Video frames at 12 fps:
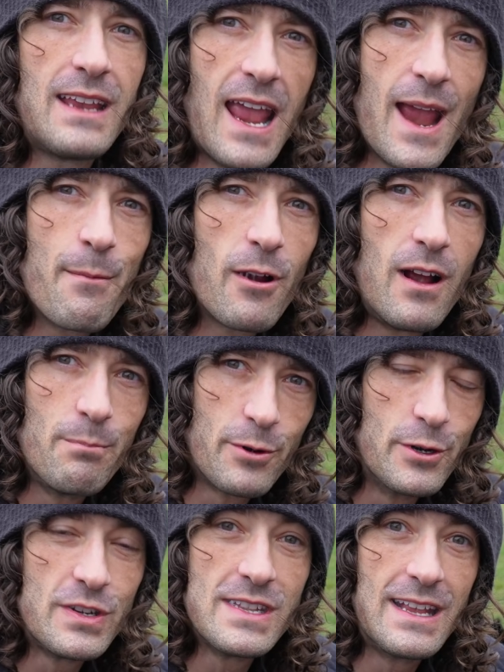camera on
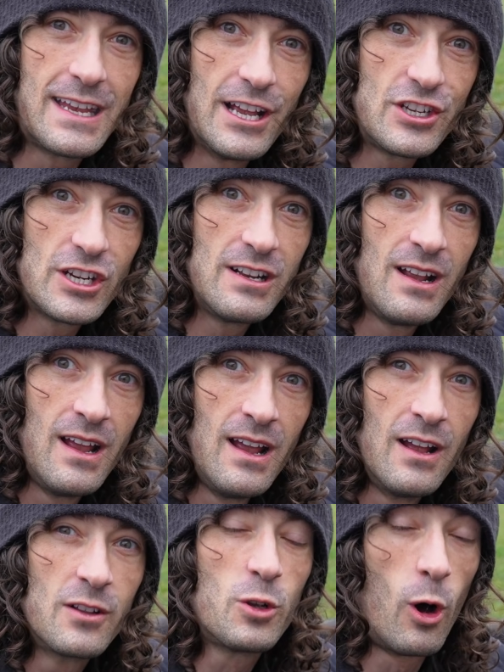Bruce in the kitchen,
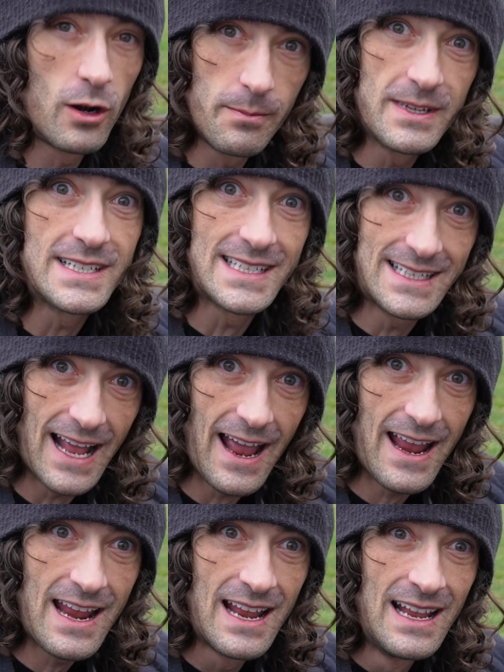told him to
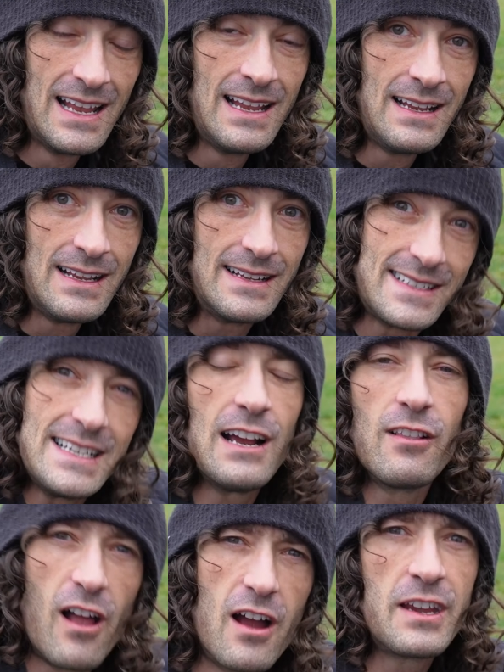stay, and see
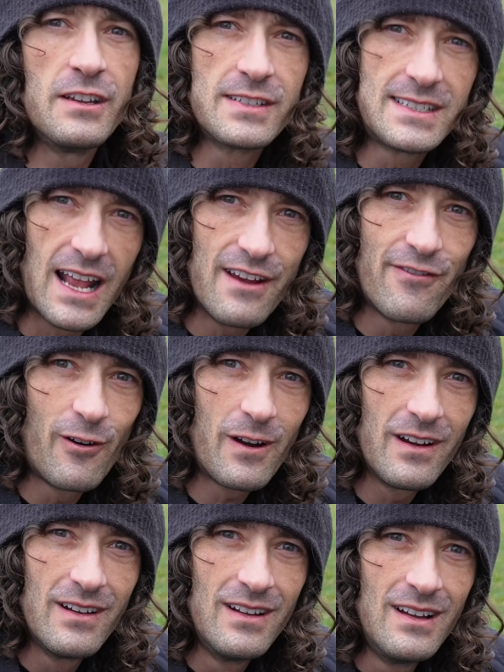how long he'll stay
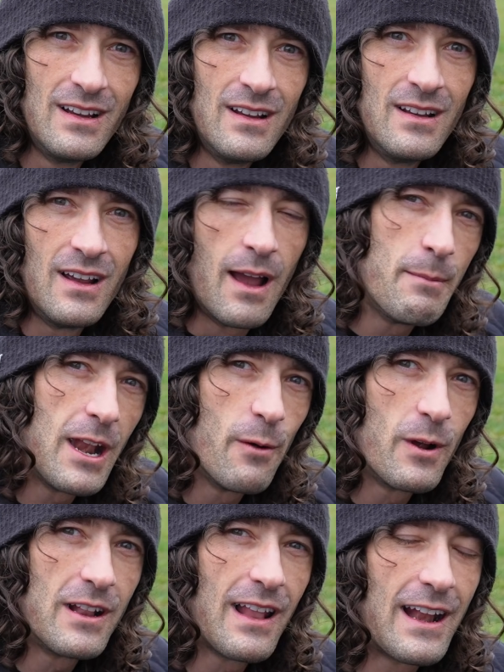for? I mean, I
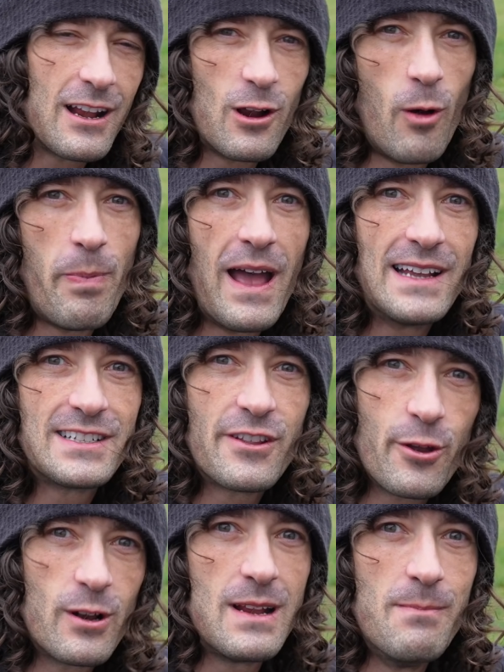wouldn't let it go past
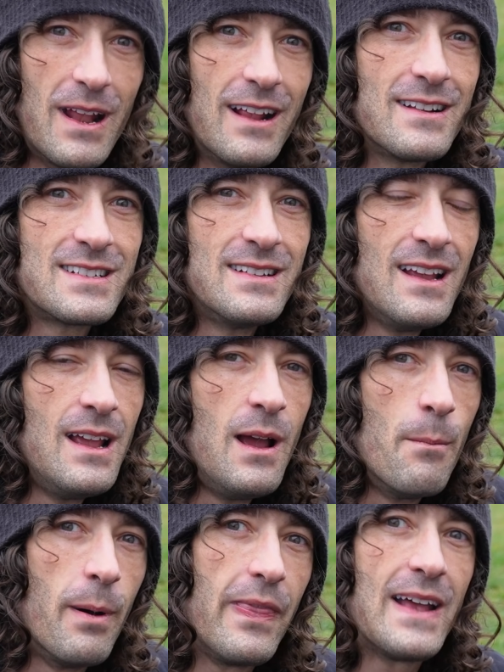30 minutes,
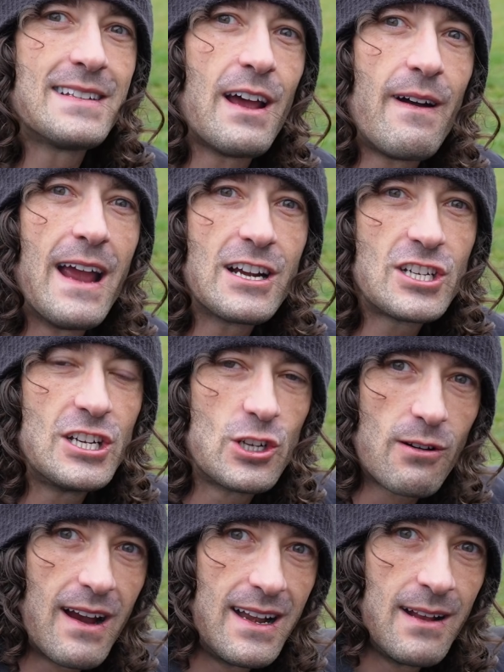but that's how I actually
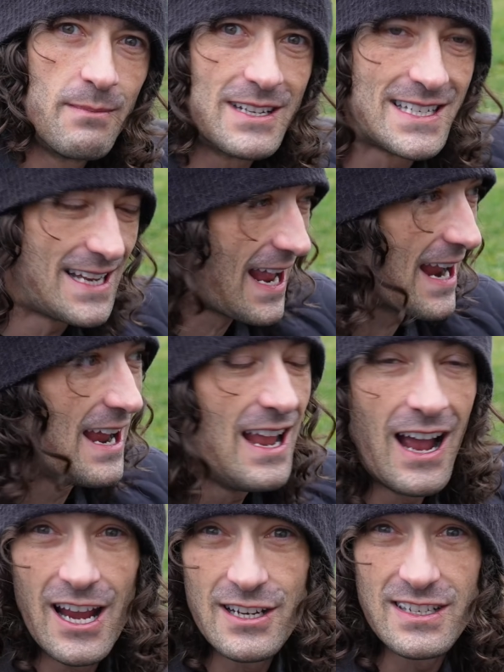trained him to stay.
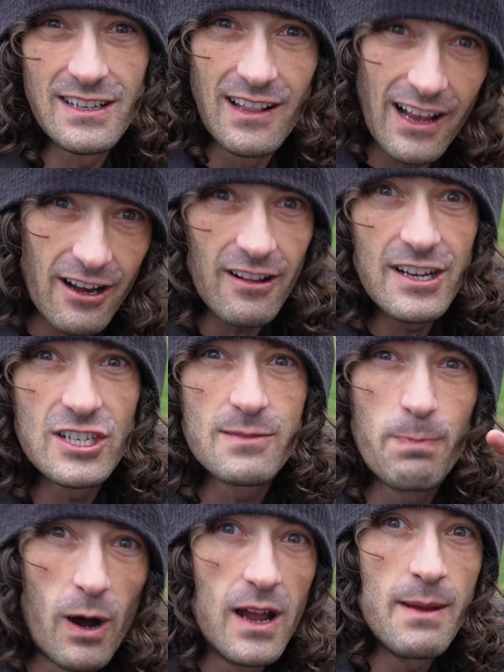I used to literally
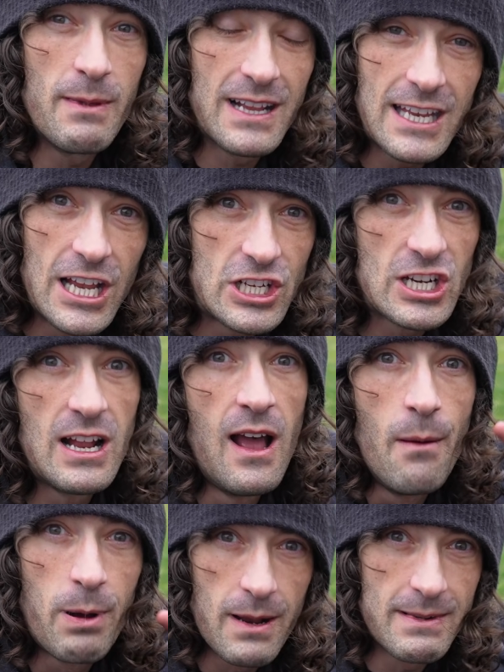just put him in the kitchen,
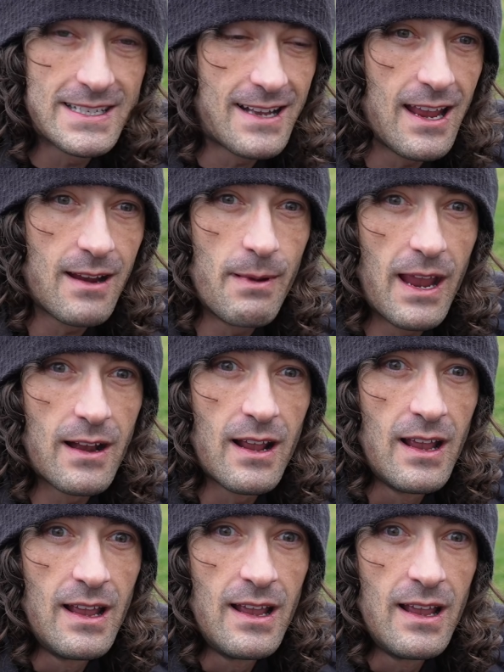put him a stay command,